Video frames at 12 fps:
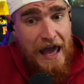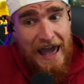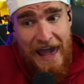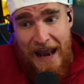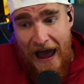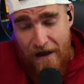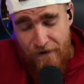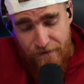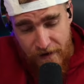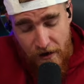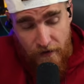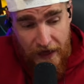And I
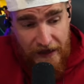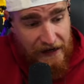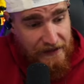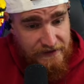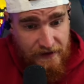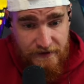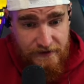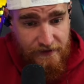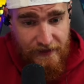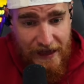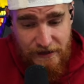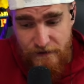feel like, and I said this in the
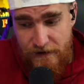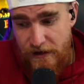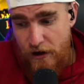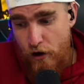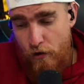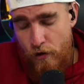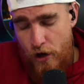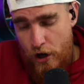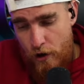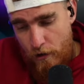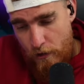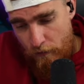last video,
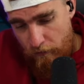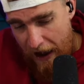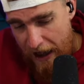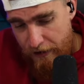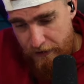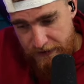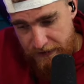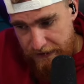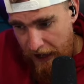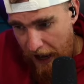writers and